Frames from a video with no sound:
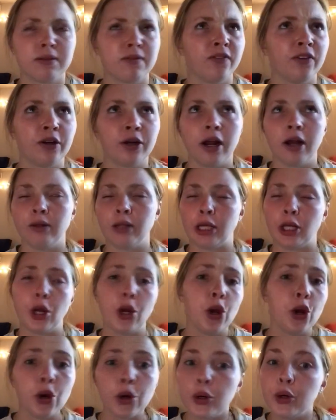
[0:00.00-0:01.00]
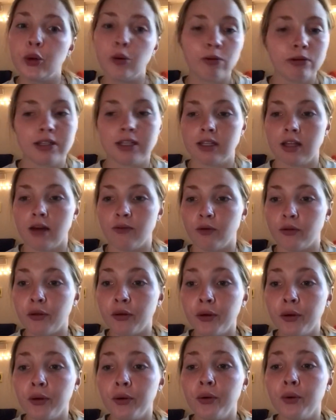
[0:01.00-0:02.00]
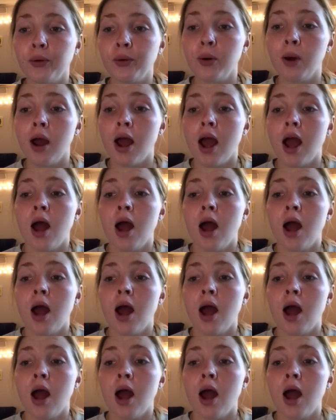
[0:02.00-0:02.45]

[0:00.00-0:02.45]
figure out like who was in love with who.